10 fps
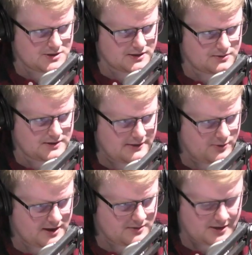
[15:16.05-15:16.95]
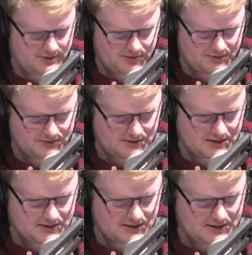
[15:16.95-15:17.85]
of dead weight in my group.
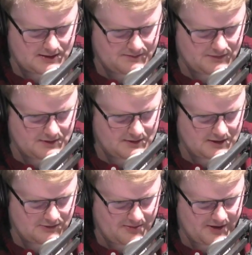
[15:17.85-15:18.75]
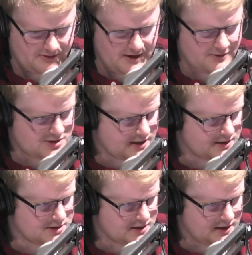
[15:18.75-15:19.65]
Some things never change.